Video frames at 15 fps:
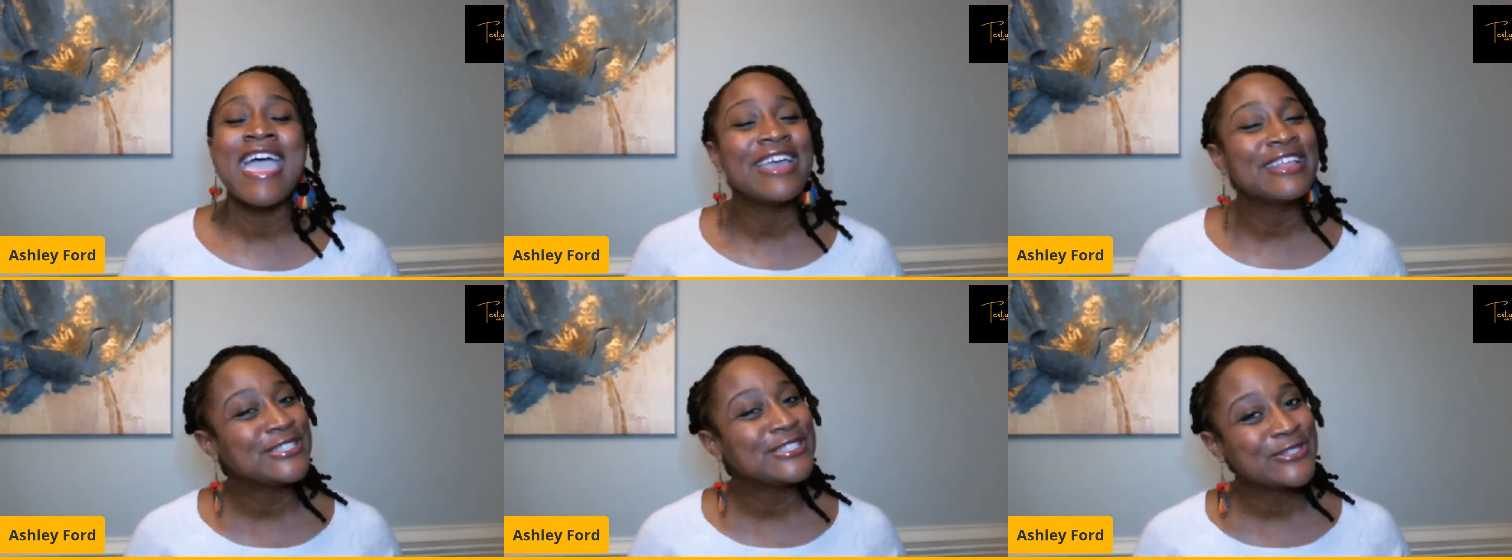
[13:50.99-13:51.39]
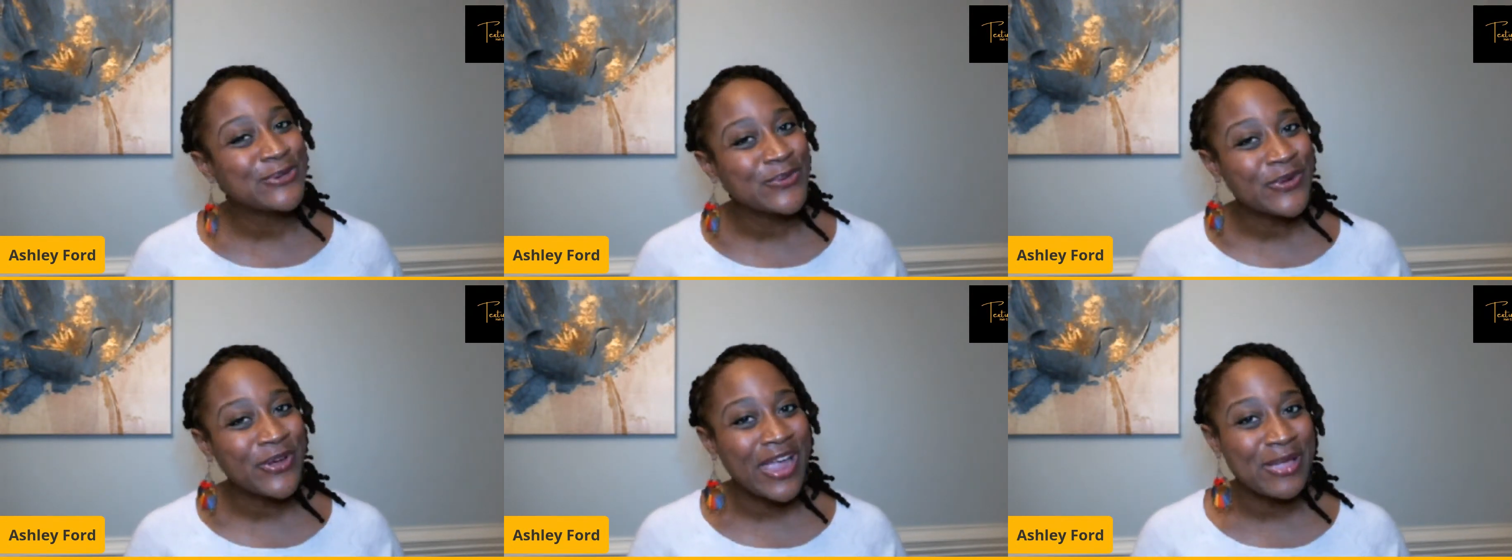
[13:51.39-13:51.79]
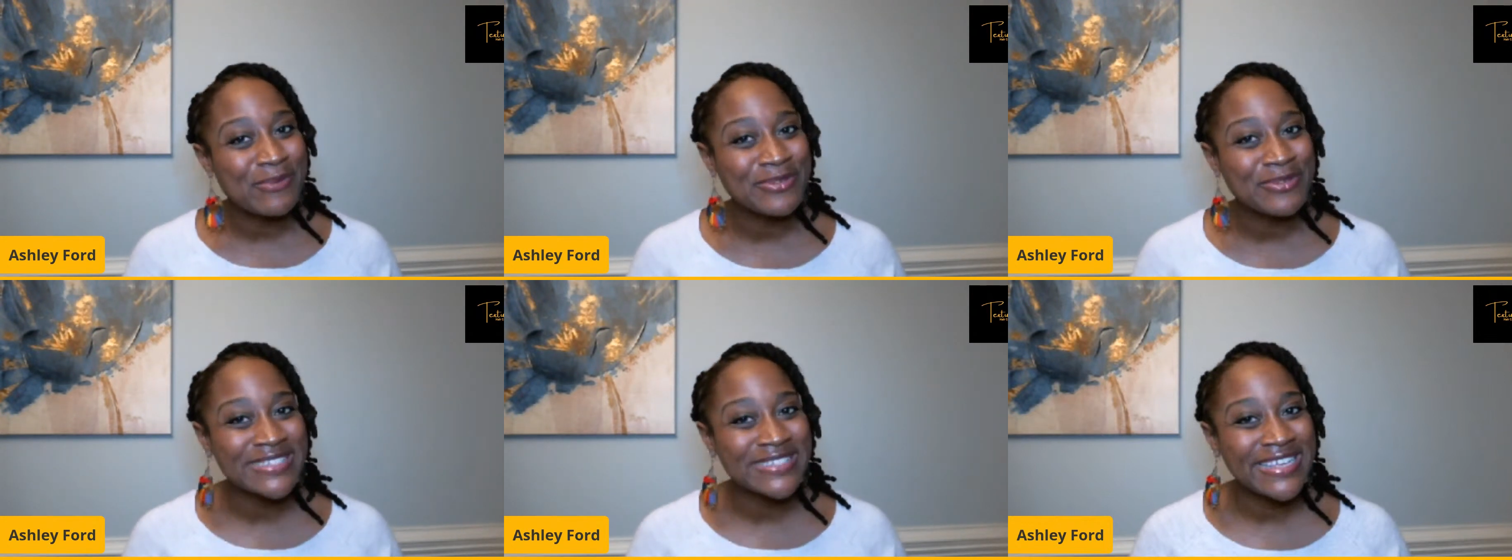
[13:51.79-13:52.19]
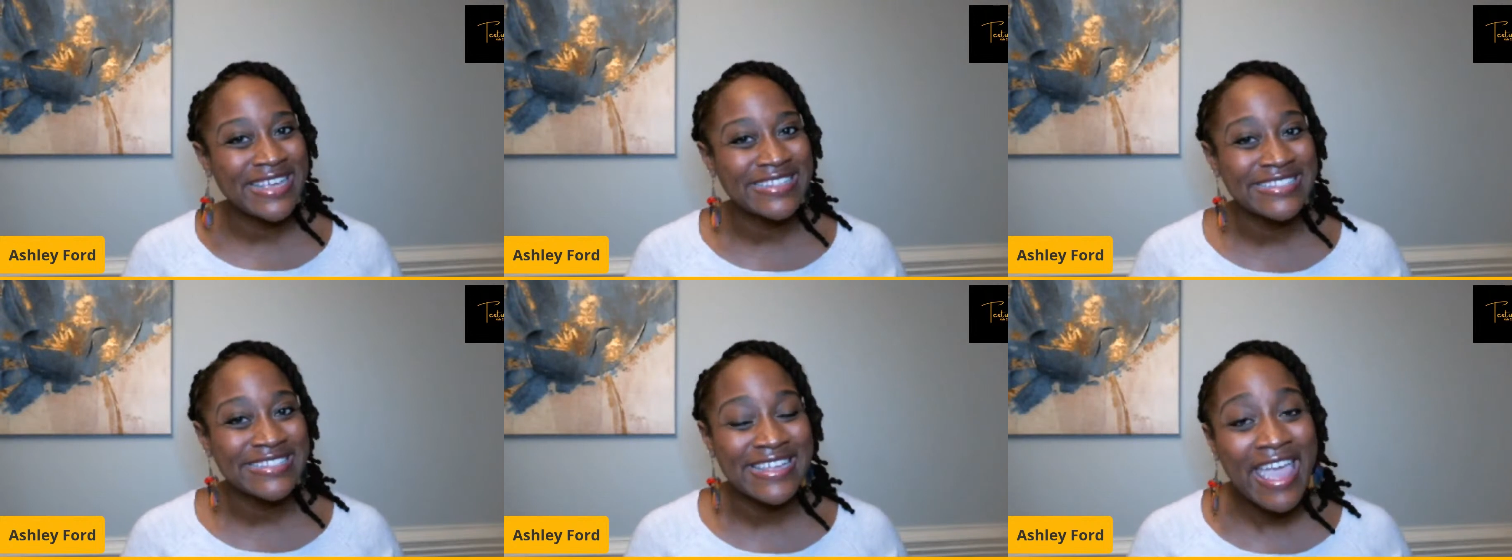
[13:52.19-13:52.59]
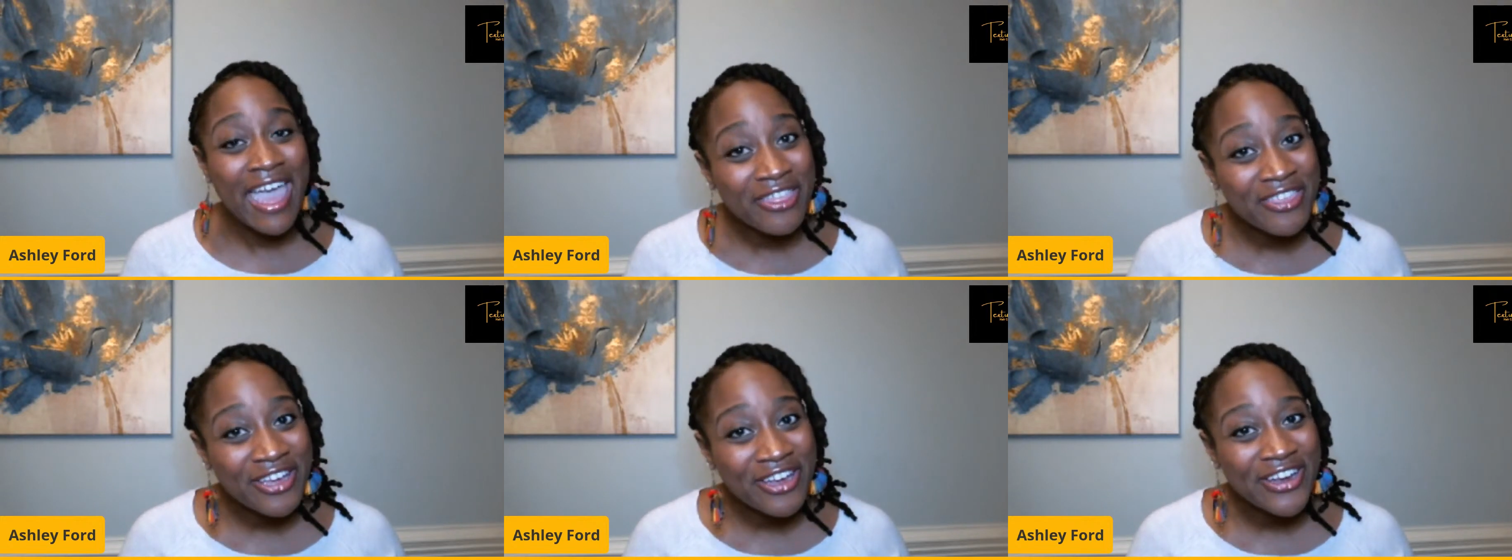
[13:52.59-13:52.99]
until we're able to get
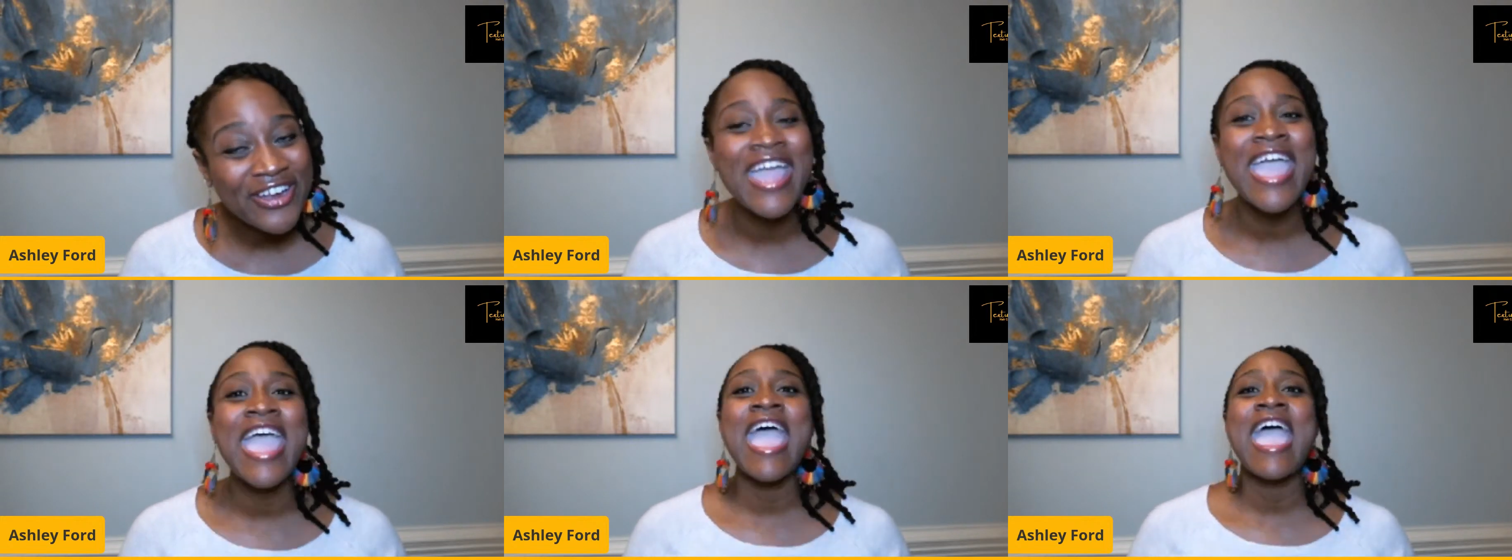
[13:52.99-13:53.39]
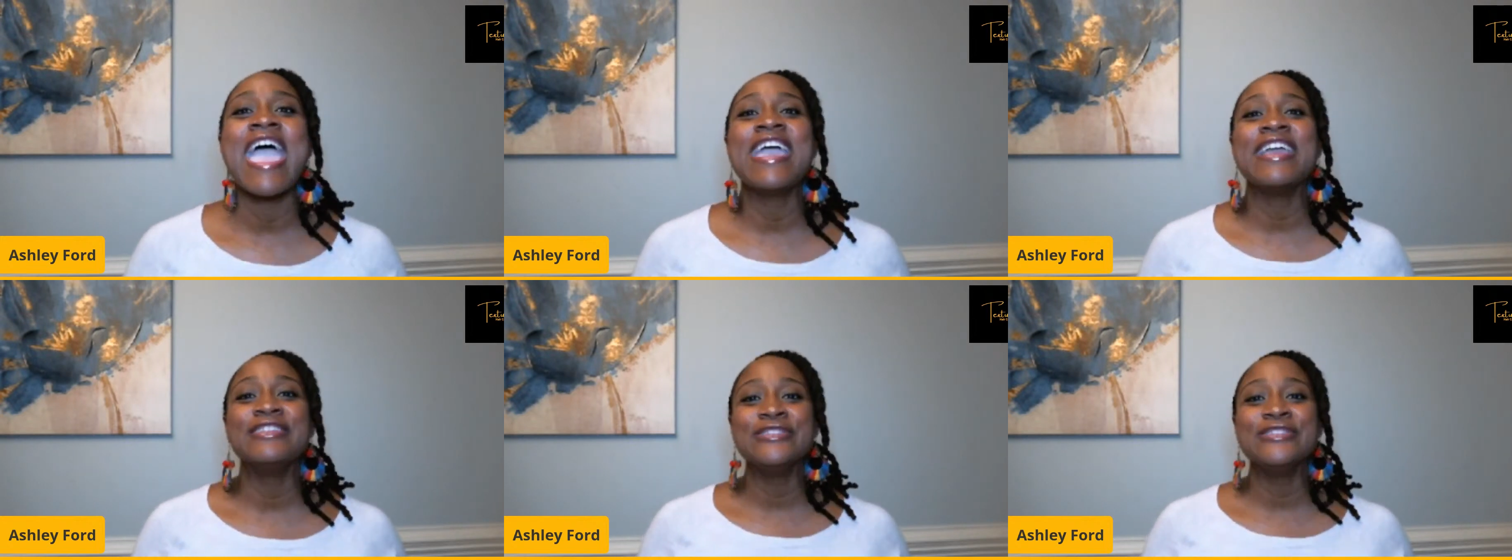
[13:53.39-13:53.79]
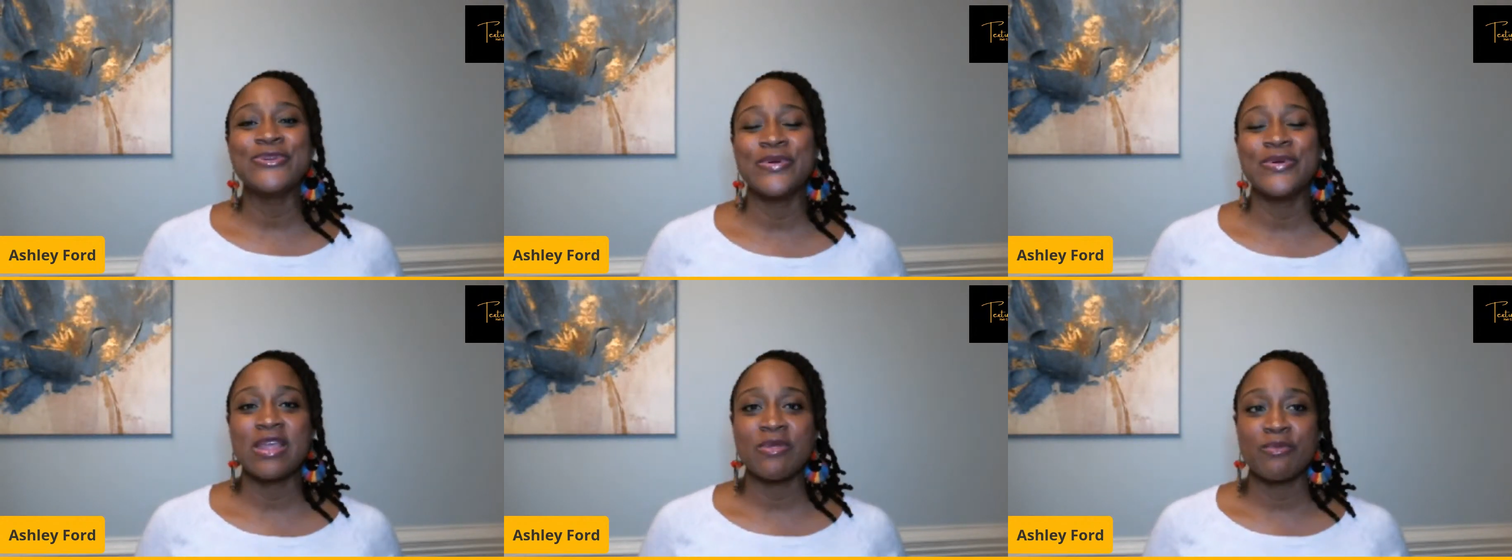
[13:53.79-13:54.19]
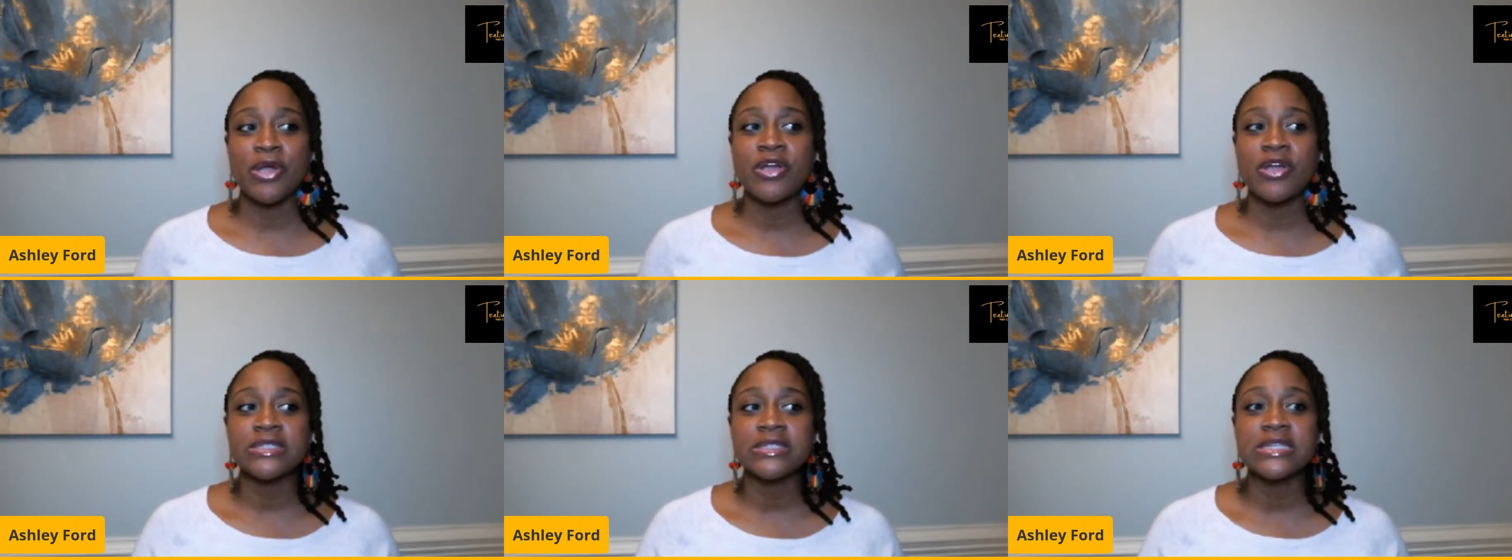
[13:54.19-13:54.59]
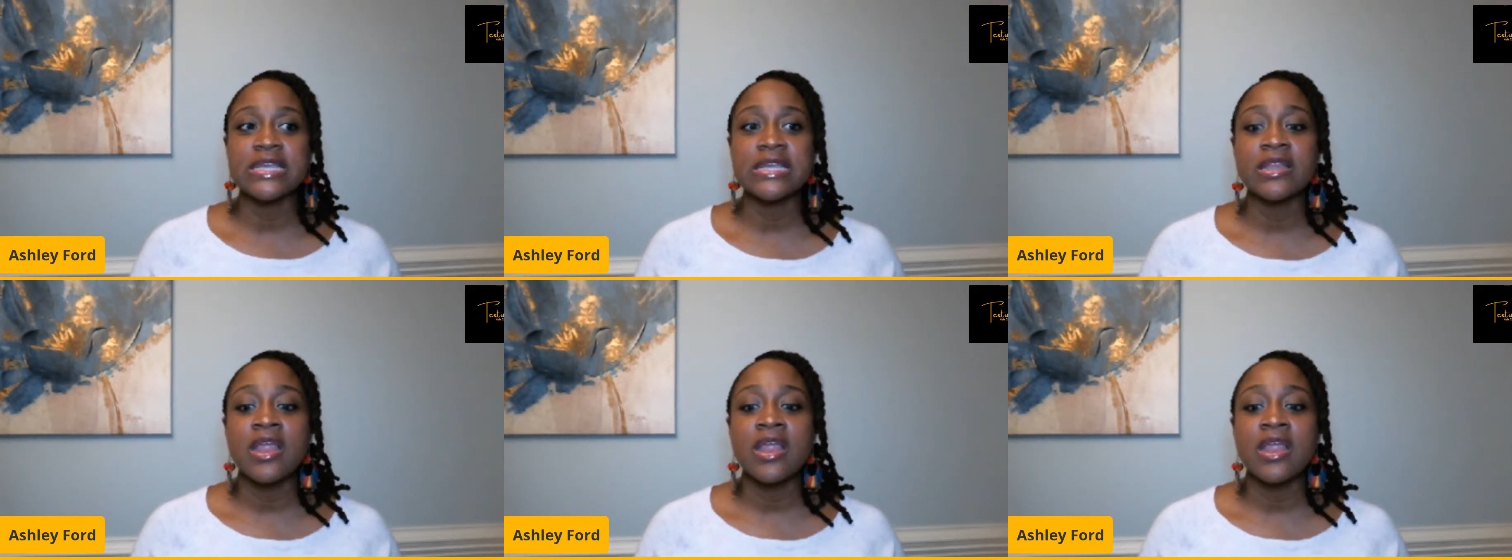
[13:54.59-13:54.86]
together and do it in person.